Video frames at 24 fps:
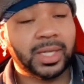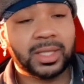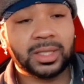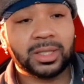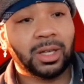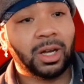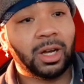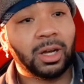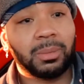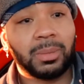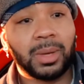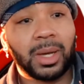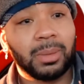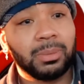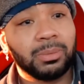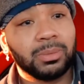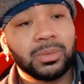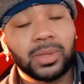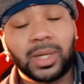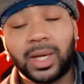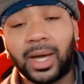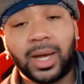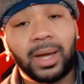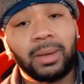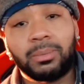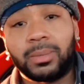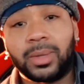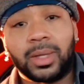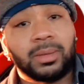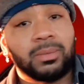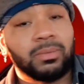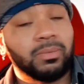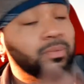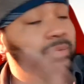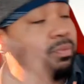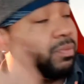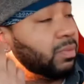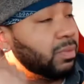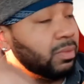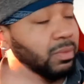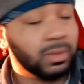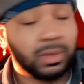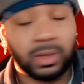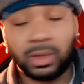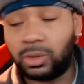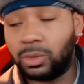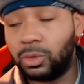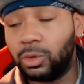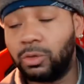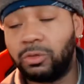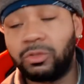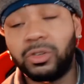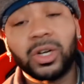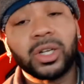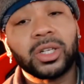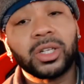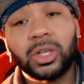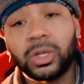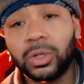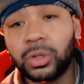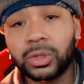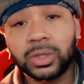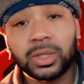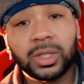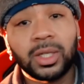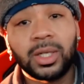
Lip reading: stock map, who the fuck knows?